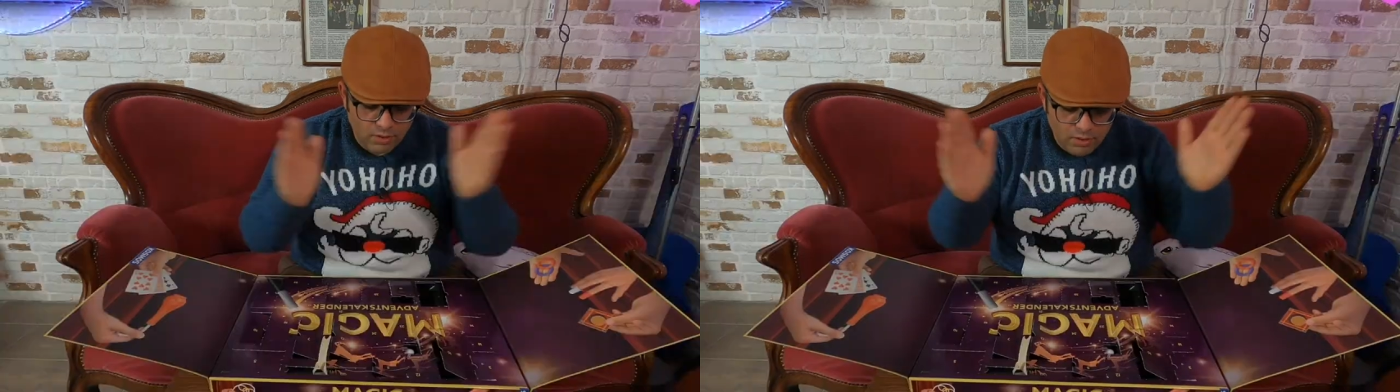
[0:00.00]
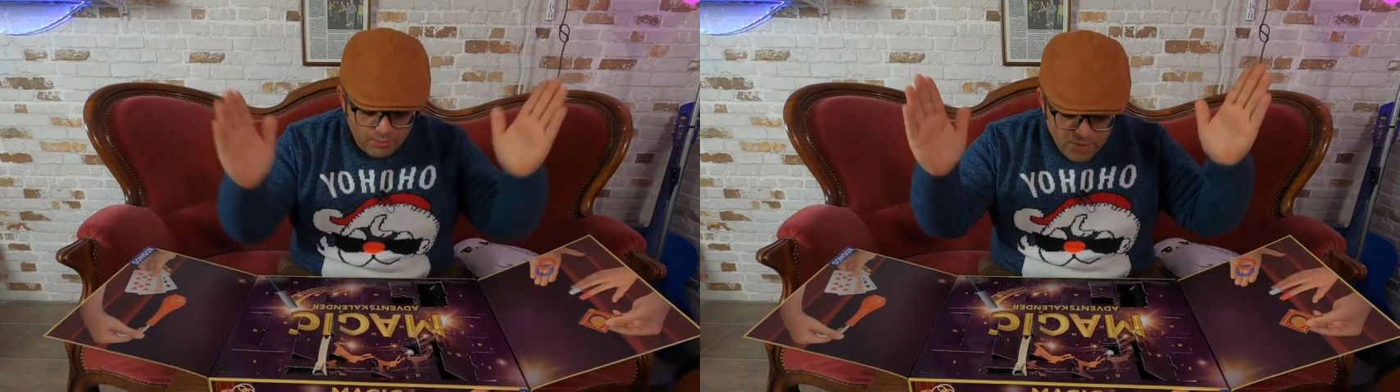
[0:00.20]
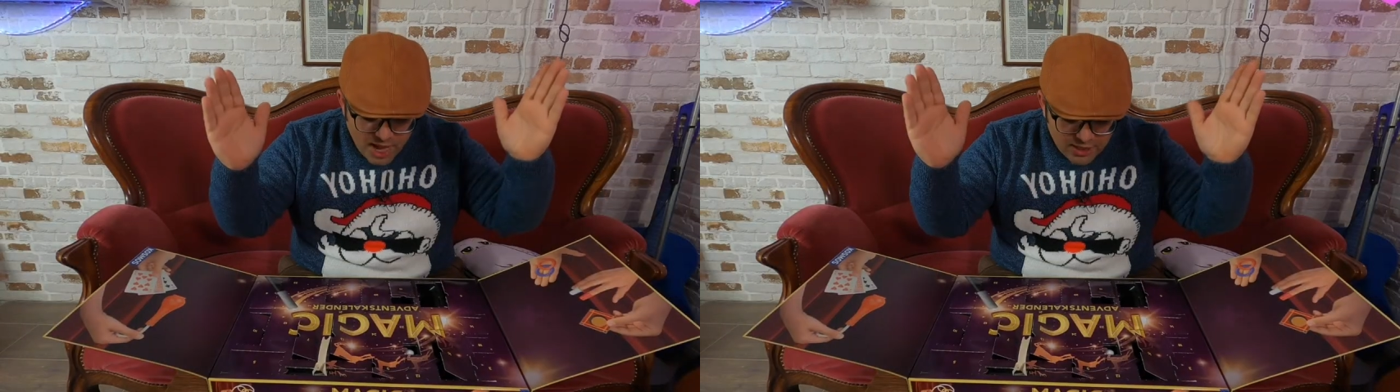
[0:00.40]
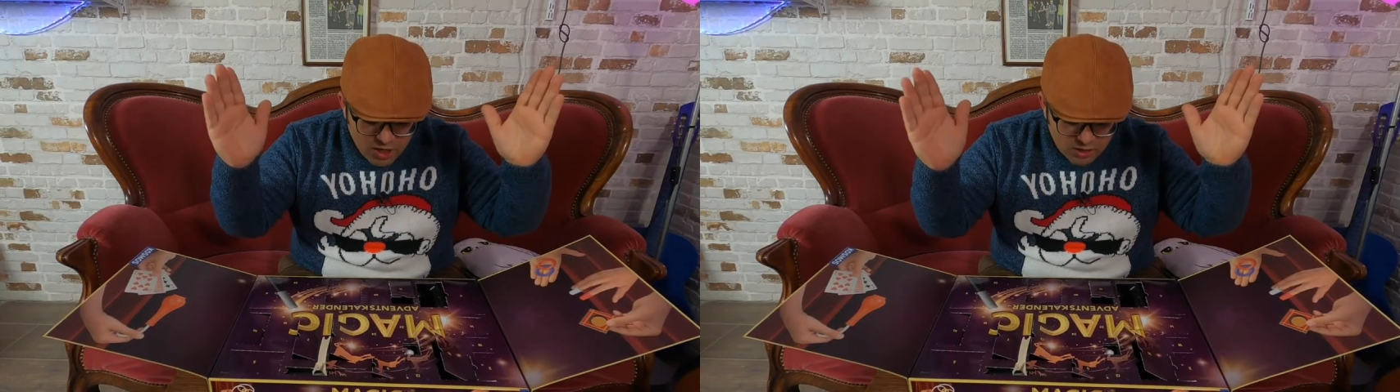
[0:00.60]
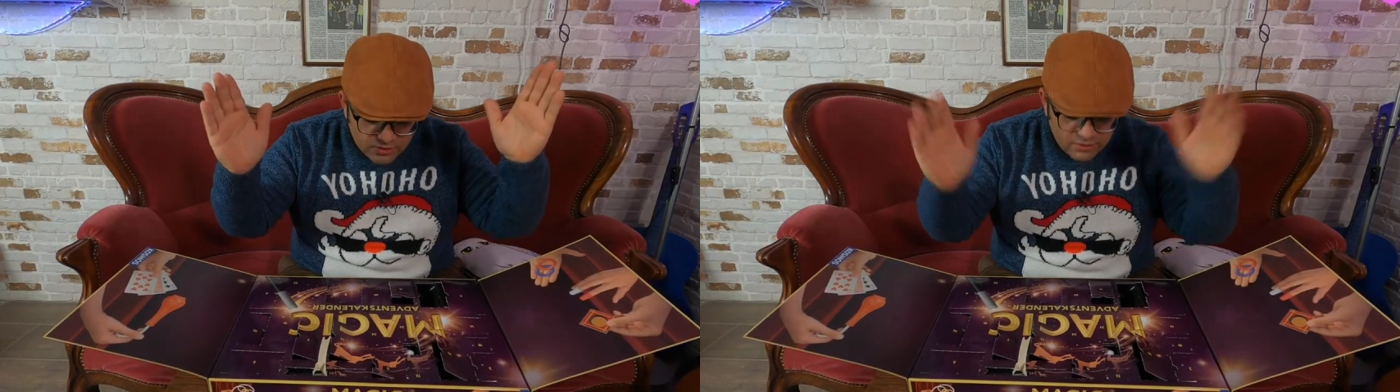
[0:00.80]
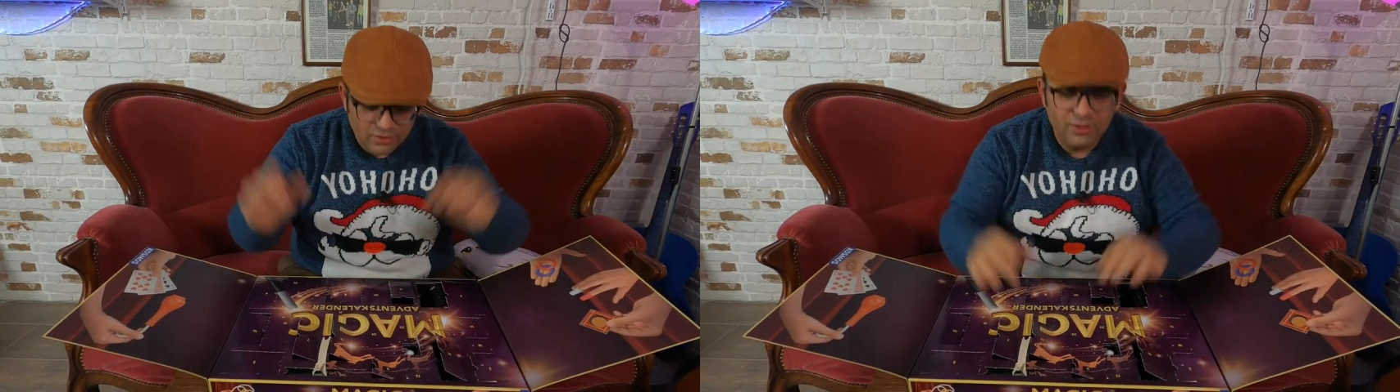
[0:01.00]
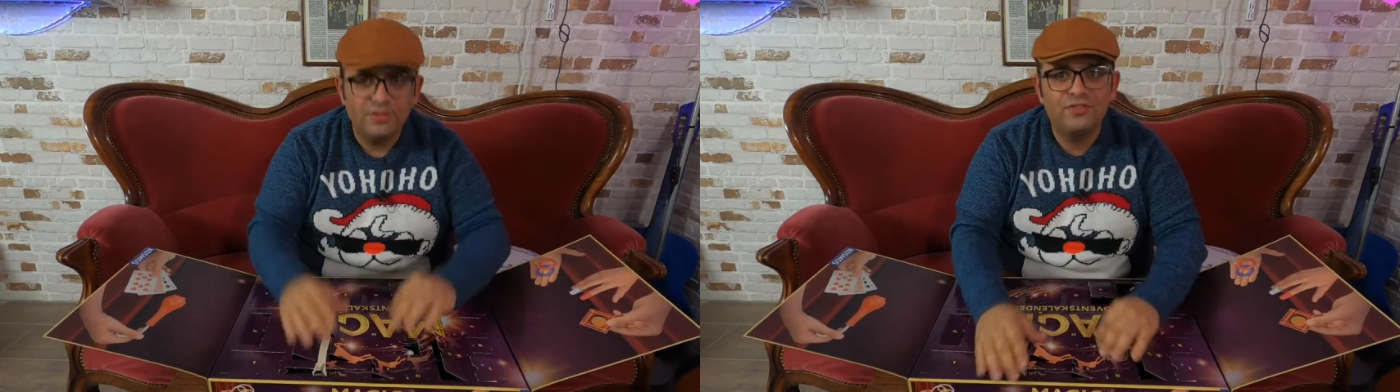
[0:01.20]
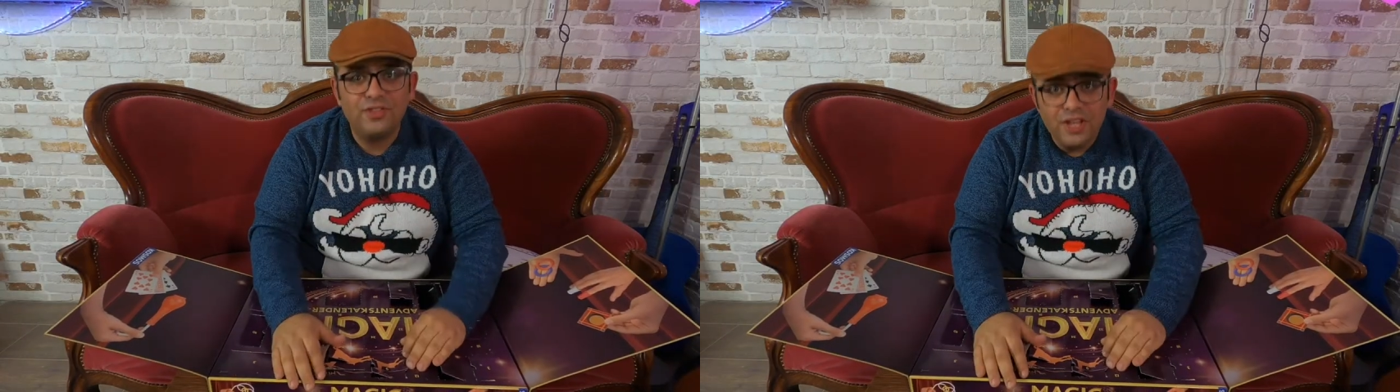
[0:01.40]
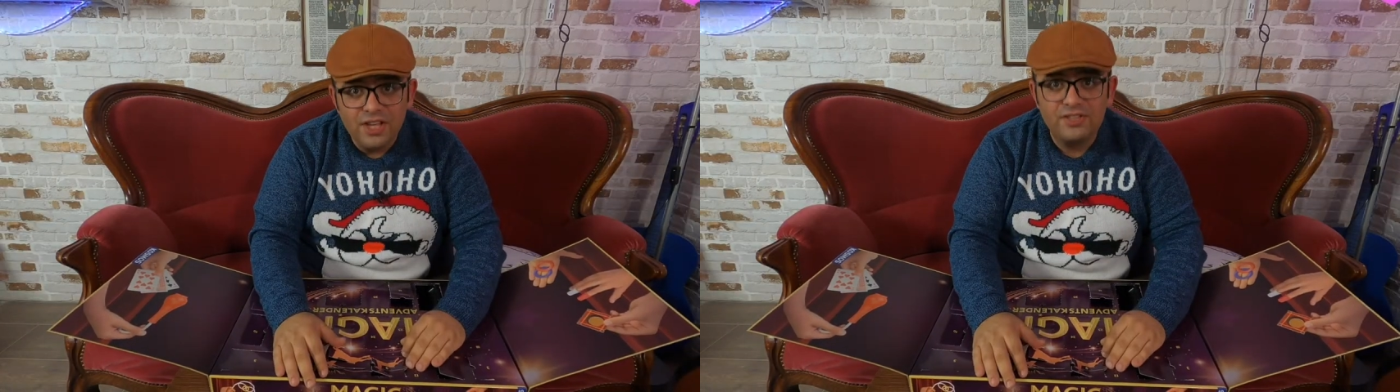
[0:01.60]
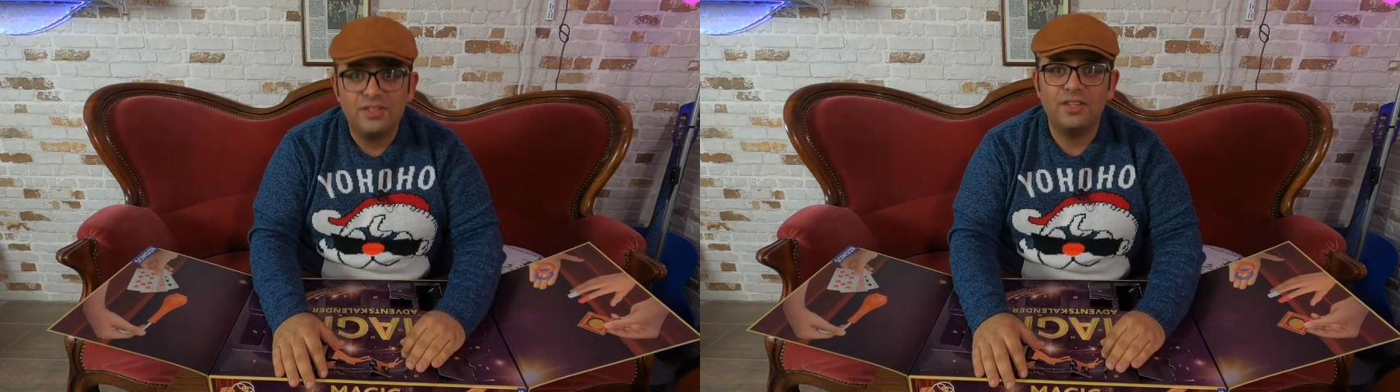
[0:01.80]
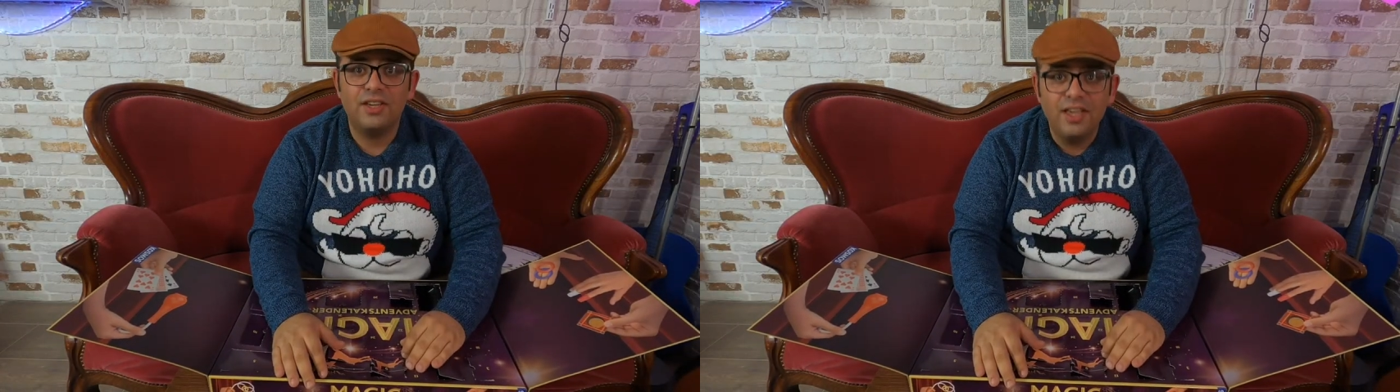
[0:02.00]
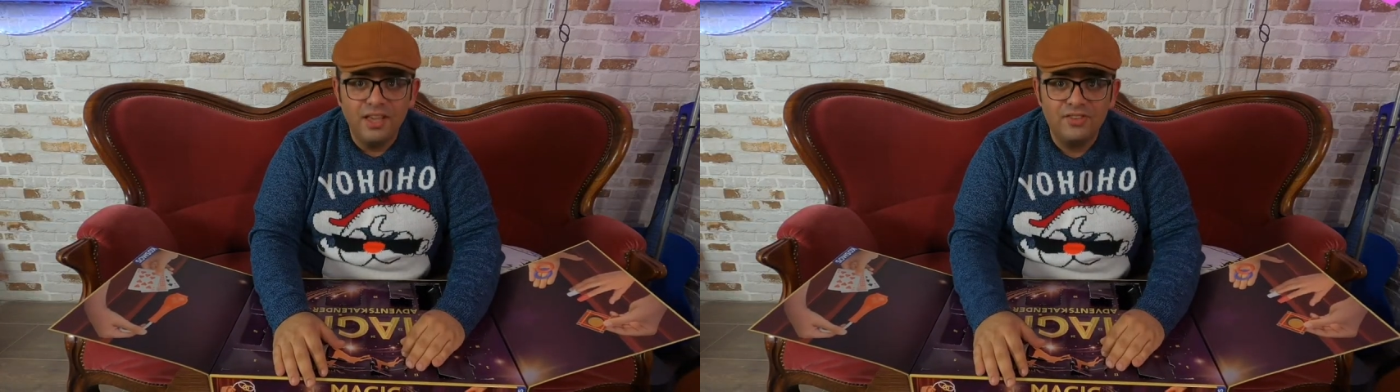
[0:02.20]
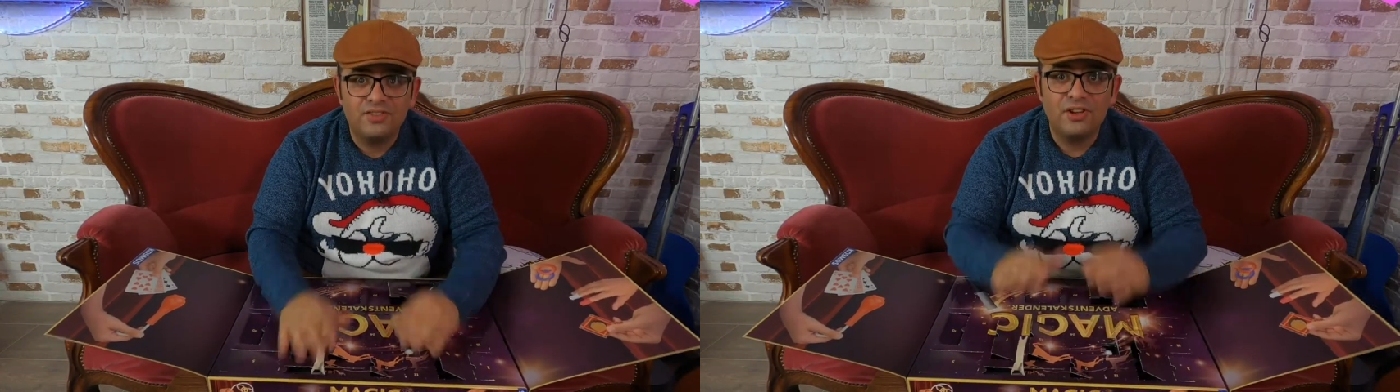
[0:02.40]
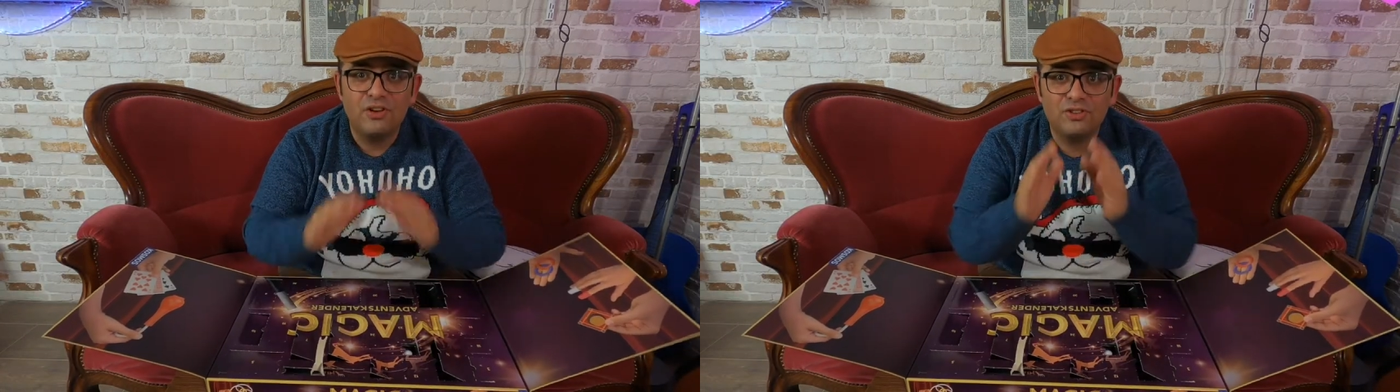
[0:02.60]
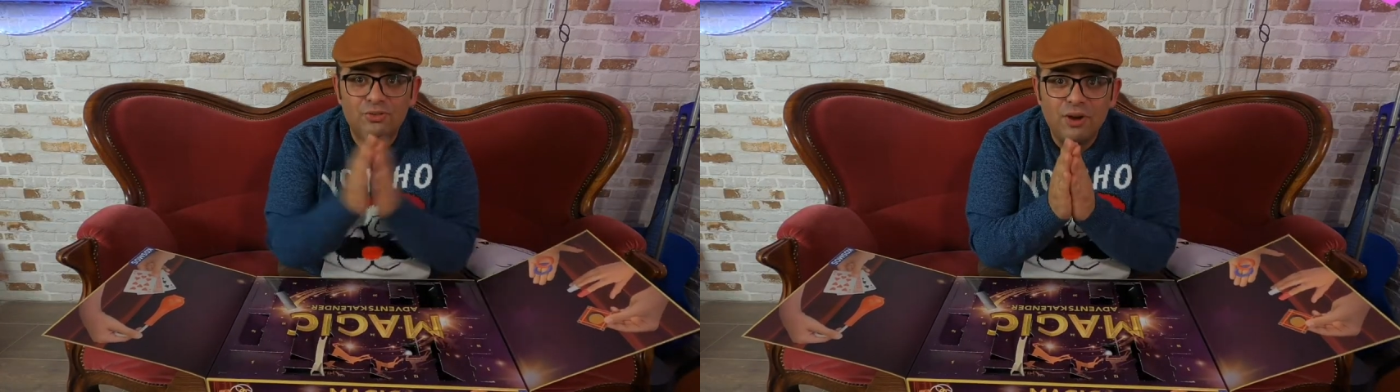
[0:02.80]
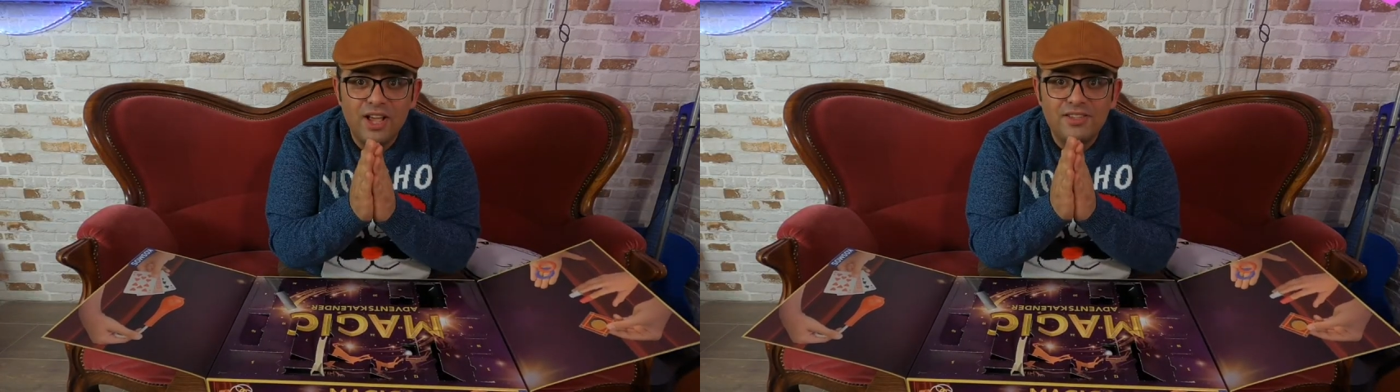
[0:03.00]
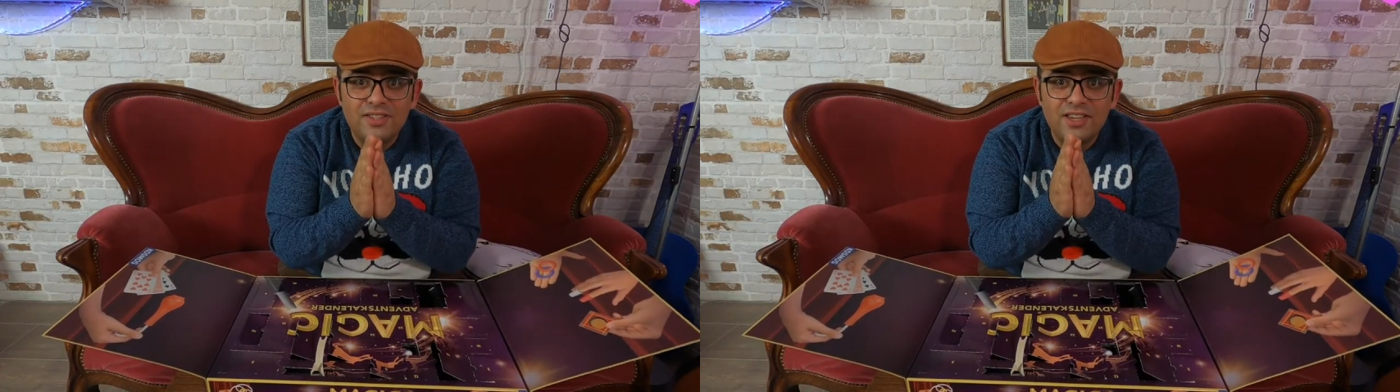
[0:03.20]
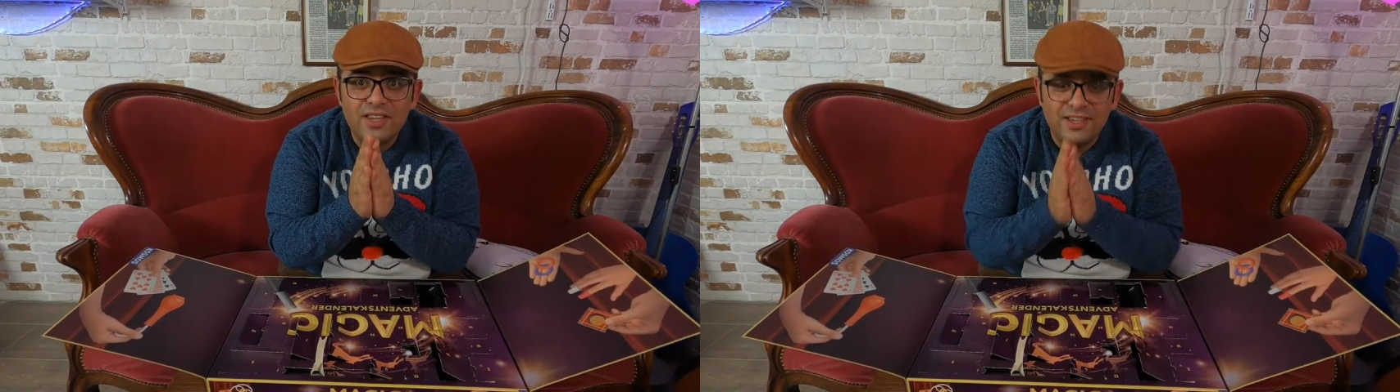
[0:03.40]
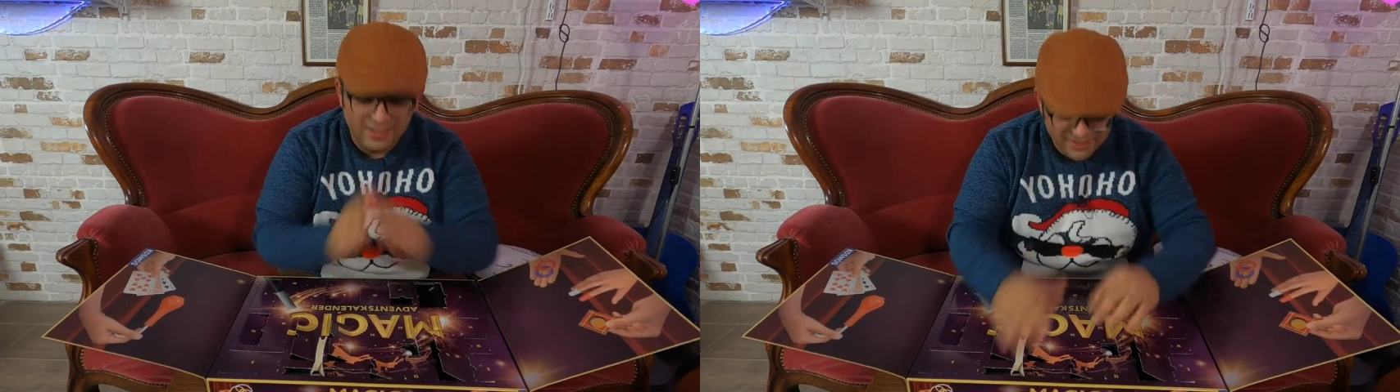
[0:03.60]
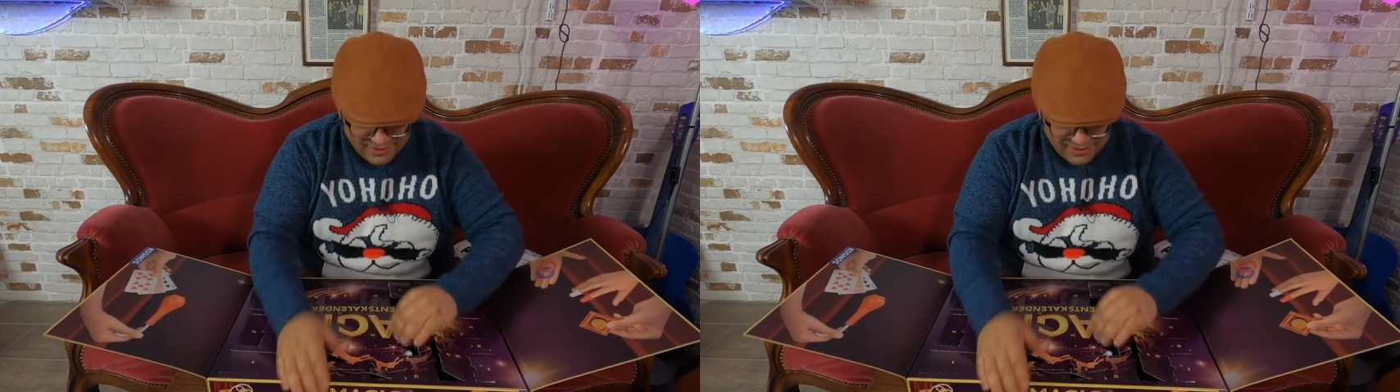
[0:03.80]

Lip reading: My God, this is crazy.